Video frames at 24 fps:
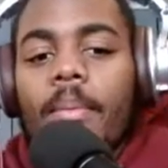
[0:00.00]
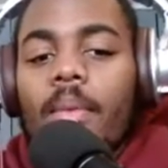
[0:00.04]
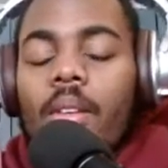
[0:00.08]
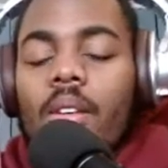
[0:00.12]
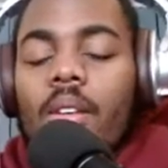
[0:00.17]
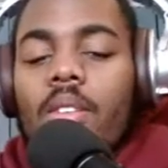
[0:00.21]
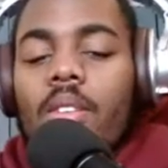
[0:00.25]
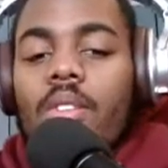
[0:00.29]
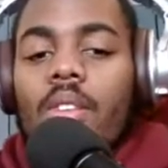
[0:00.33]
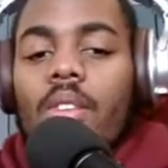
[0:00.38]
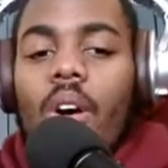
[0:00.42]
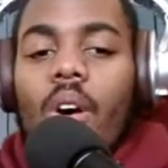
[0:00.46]

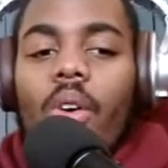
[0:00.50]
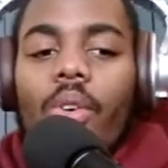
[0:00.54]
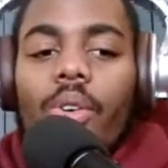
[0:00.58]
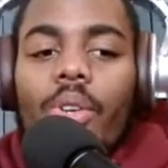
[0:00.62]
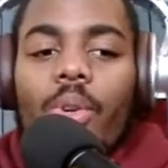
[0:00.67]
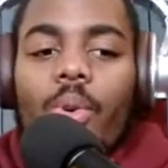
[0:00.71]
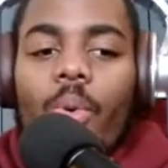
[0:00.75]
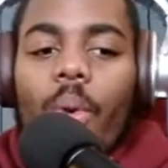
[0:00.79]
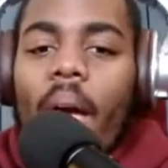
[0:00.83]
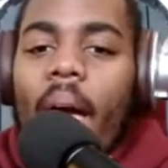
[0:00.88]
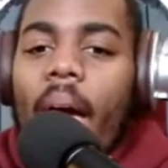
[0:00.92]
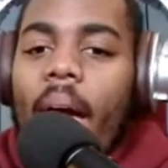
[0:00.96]
So
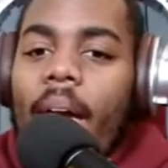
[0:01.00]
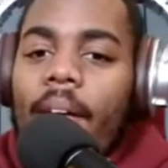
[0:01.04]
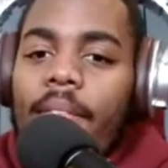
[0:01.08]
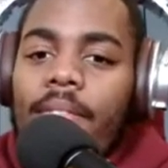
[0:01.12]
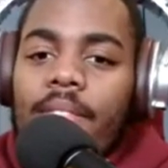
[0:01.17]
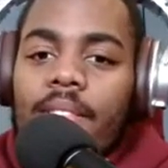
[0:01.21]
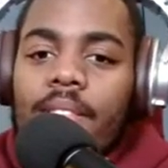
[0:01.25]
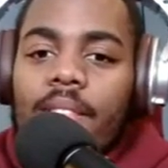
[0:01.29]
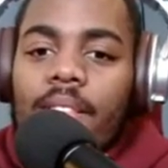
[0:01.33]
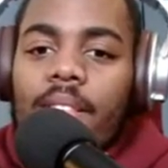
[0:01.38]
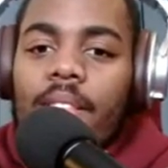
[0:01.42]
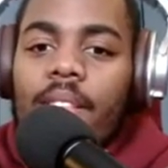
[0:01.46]
you
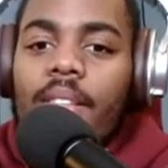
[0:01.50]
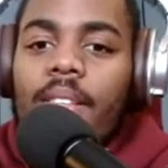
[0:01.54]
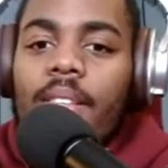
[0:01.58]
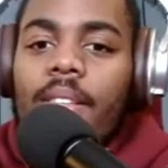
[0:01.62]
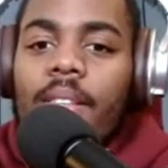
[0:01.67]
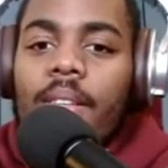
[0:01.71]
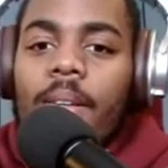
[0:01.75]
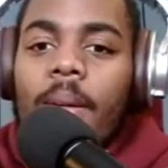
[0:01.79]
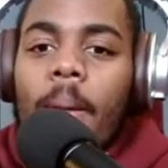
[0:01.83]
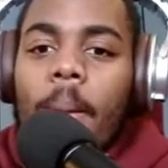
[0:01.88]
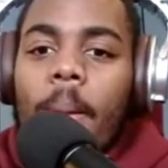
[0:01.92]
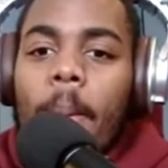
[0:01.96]
have to
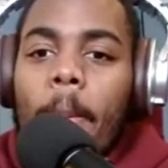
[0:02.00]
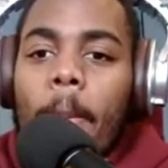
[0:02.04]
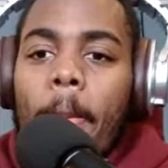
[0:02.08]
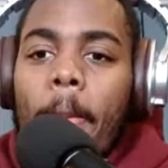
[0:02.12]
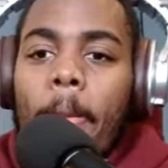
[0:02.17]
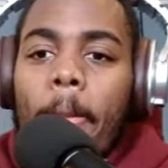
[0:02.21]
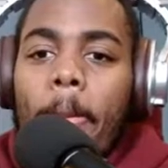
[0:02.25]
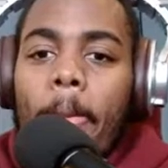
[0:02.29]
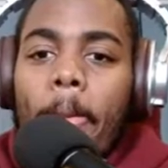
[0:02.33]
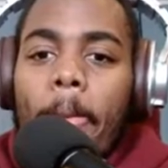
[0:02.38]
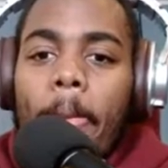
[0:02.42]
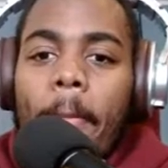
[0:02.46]

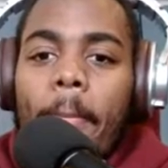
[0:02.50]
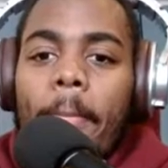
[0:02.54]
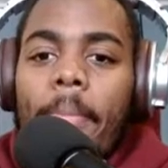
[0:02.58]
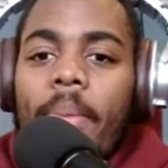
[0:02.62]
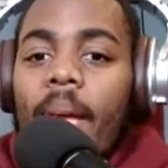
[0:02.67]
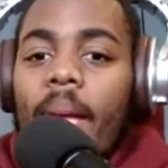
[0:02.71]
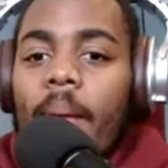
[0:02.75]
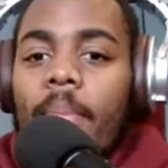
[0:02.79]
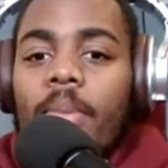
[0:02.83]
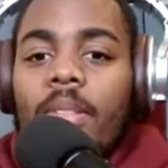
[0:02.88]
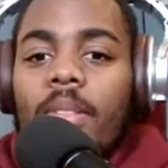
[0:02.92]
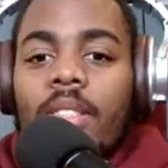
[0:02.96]

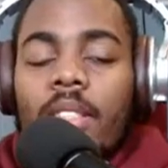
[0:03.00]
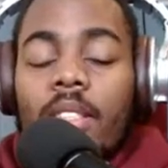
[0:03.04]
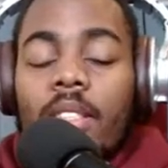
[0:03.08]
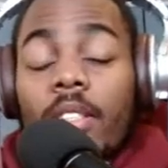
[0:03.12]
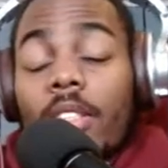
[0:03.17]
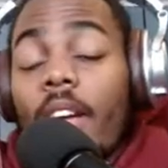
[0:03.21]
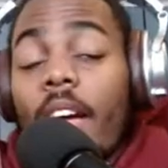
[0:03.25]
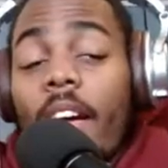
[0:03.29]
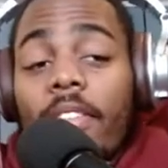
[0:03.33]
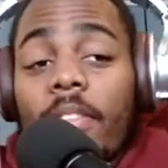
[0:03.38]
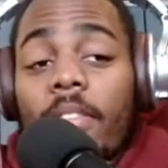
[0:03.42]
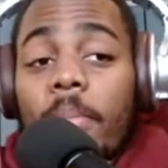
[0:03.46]
be
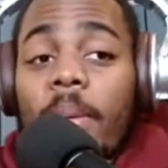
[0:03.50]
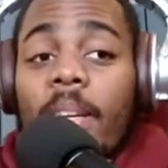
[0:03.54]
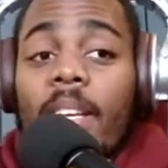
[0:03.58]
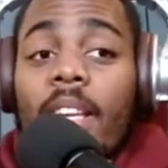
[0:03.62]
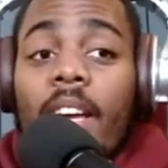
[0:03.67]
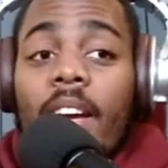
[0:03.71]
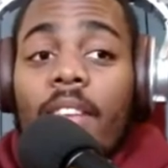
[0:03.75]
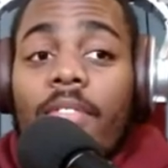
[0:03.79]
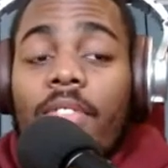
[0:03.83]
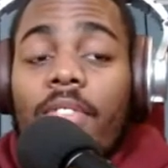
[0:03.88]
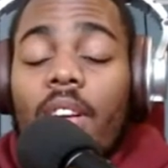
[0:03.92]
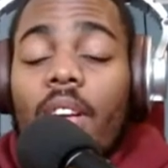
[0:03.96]

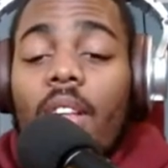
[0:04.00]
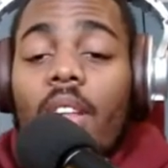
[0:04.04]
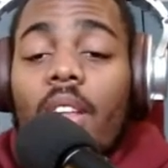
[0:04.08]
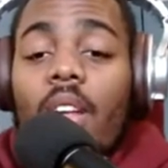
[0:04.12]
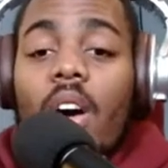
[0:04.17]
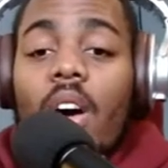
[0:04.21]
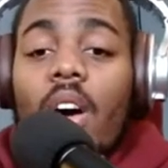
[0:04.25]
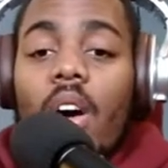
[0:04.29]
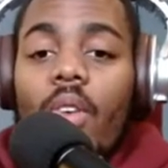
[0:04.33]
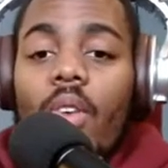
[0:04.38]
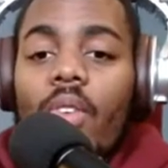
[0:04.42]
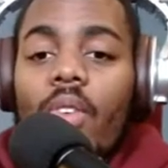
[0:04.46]
there for the
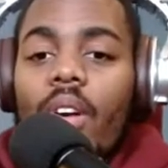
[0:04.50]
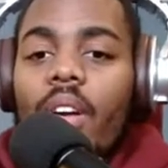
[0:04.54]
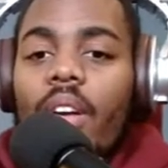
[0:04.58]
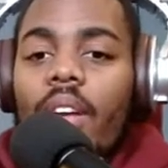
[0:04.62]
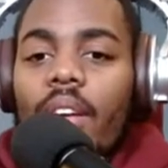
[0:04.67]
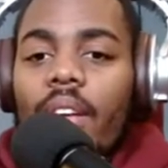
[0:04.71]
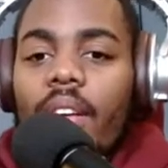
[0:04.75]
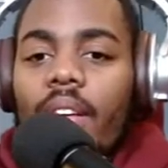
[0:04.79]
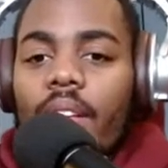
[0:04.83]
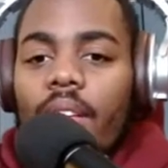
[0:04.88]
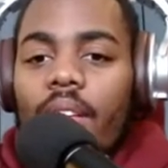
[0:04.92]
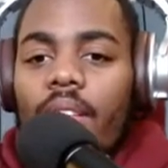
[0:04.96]
long
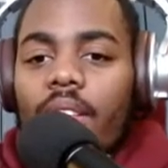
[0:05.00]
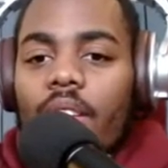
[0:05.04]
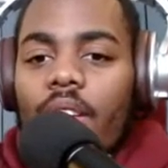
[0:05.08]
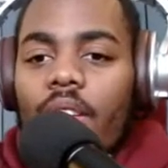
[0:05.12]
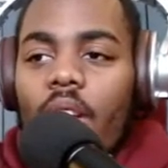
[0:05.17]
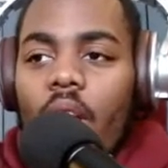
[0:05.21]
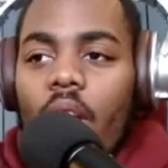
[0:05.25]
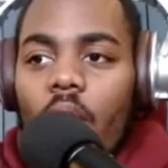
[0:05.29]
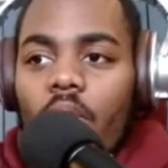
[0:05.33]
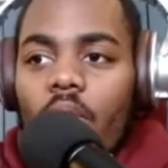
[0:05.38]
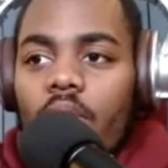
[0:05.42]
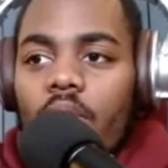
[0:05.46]
run,
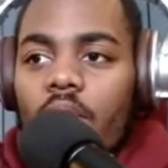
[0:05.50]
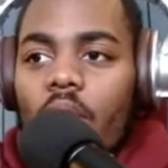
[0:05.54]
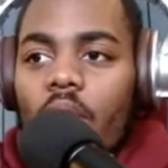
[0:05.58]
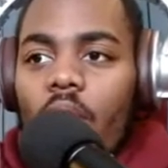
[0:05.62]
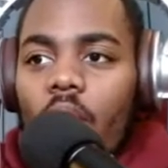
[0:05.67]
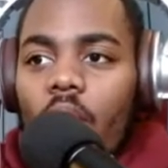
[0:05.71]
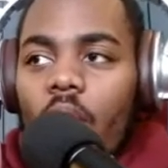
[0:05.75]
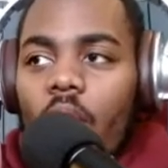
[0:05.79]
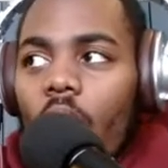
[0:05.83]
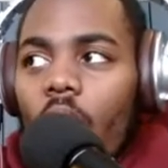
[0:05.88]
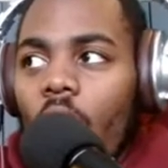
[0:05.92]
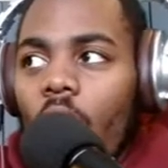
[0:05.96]

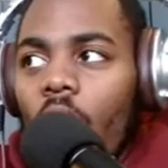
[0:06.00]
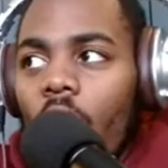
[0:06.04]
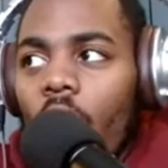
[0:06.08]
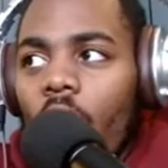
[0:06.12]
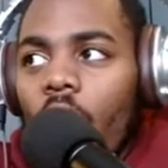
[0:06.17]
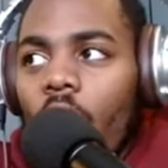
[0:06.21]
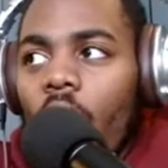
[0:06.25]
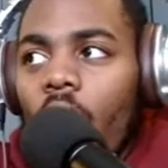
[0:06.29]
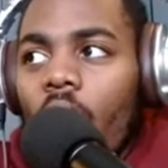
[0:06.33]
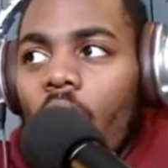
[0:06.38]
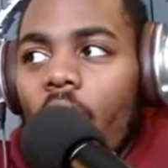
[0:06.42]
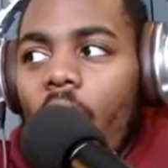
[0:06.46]
so
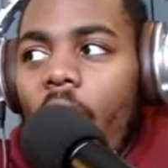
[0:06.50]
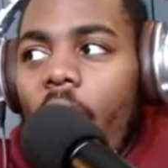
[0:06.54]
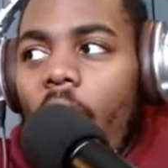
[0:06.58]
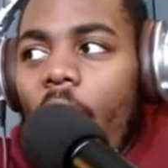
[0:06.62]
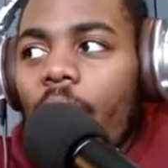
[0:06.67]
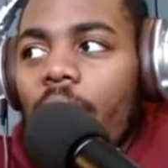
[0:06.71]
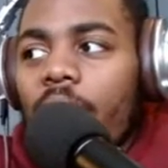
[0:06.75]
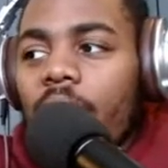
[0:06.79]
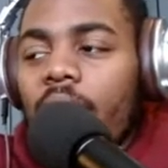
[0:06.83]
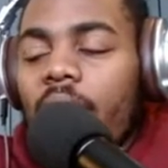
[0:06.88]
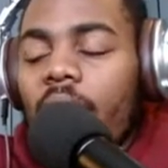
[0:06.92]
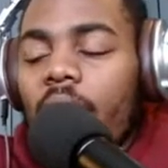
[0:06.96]
I
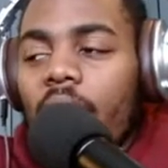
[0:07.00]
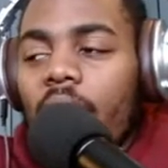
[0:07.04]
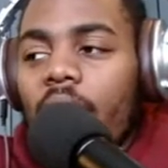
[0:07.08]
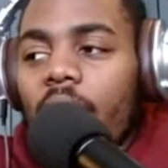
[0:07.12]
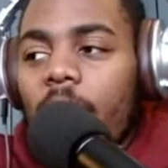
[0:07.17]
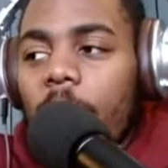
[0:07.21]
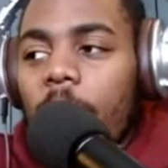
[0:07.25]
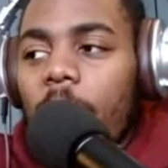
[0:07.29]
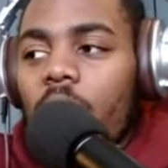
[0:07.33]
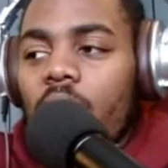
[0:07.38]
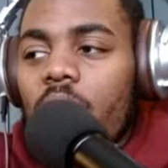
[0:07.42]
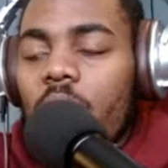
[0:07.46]
would say the
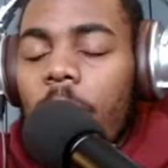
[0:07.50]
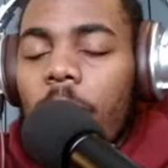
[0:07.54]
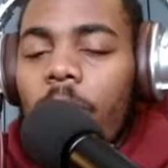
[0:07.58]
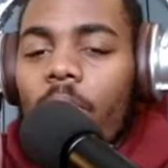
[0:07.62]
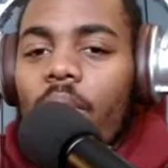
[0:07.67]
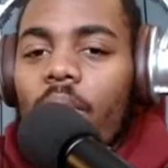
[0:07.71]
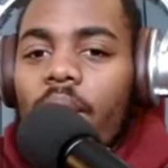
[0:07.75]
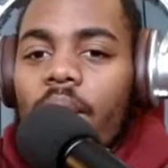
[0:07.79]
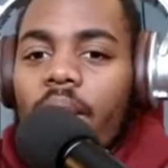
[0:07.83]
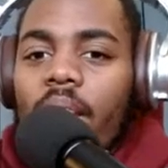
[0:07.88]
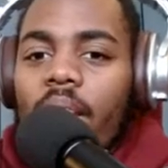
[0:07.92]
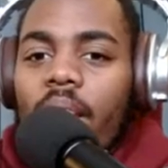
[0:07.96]
most
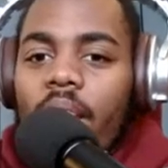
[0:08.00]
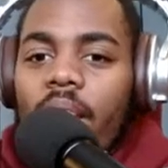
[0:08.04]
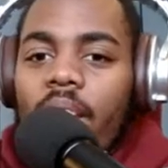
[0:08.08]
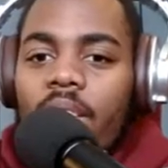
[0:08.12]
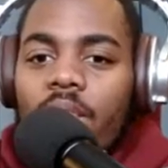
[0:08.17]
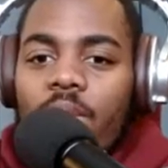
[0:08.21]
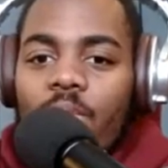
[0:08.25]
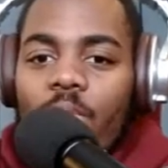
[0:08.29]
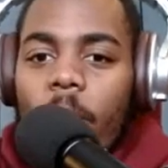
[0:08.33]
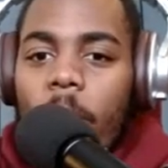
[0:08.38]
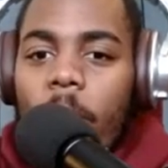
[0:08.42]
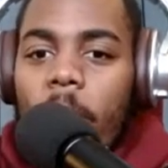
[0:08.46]
important thing
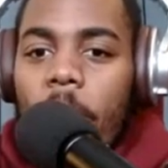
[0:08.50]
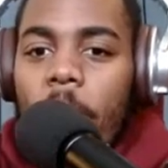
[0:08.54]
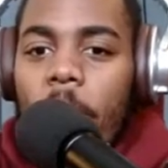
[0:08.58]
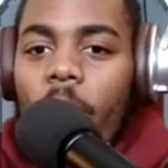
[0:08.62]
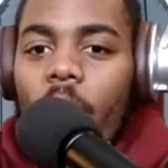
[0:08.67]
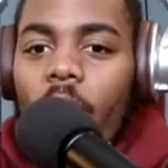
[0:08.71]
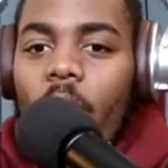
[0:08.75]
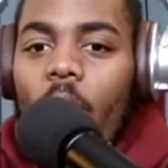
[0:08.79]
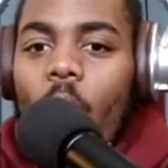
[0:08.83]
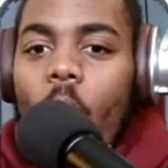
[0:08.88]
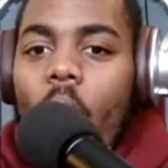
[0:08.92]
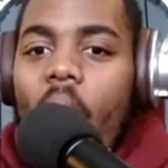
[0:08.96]
is
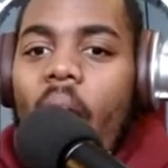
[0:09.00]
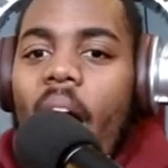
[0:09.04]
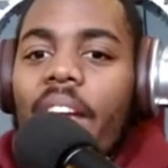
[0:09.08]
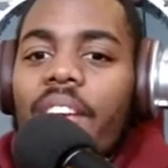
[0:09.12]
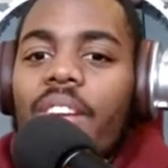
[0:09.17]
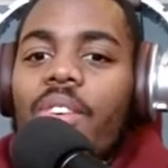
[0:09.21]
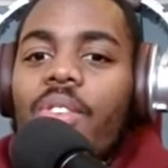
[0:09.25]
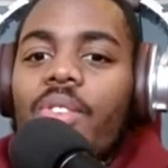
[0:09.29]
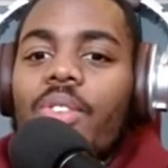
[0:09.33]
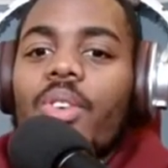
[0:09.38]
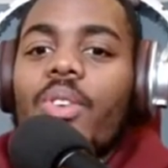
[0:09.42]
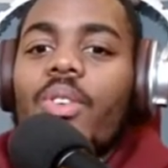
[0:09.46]
remembering why
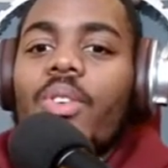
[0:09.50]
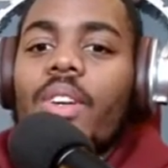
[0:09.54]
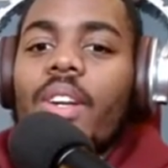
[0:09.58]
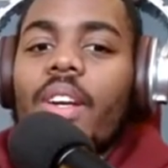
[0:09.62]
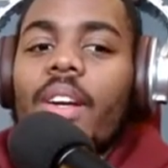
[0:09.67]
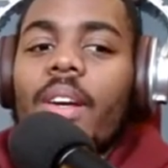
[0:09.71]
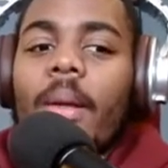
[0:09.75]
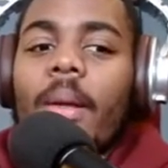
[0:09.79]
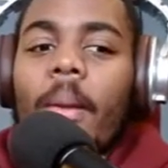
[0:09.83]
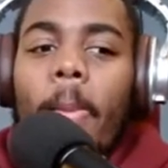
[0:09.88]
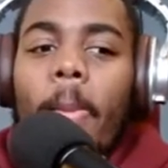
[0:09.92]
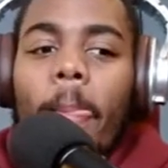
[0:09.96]
you're doing
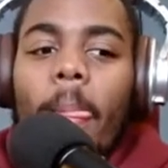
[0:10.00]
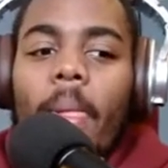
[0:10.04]
it.